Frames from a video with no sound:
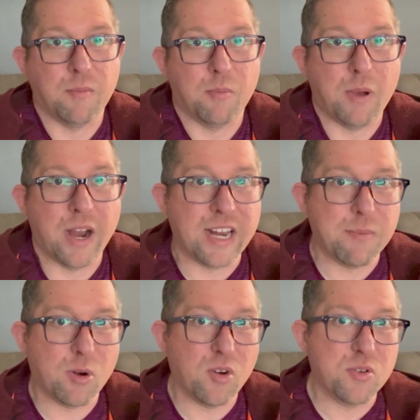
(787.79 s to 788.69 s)
My
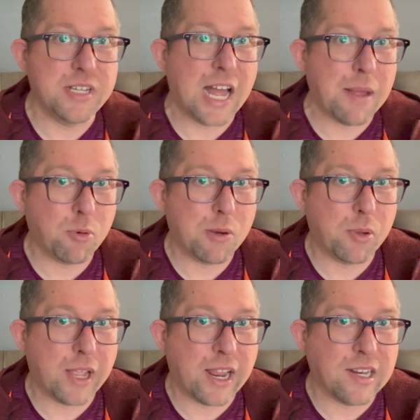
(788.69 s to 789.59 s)
neighborhood was not
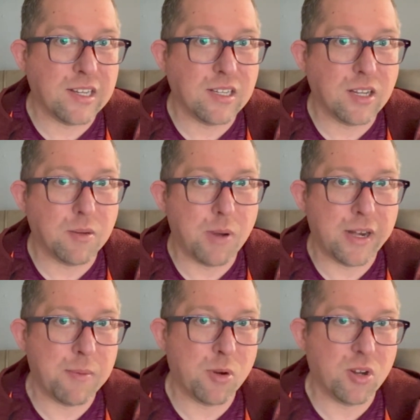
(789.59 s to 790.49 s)
pre-planned. My
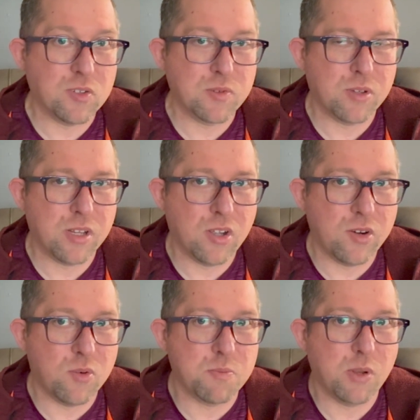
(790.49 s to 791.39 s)
neighborhood
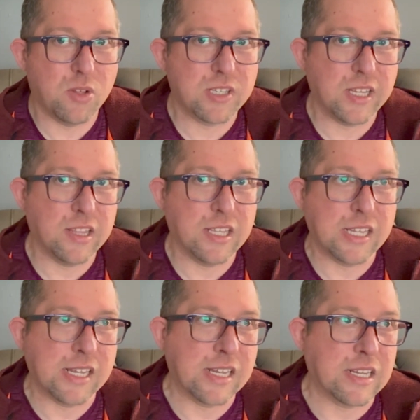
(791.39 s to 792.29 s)
was built in
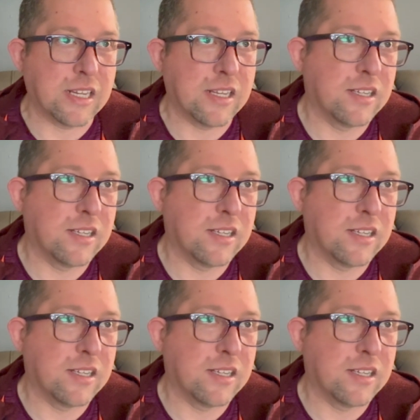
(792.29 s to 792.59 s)
the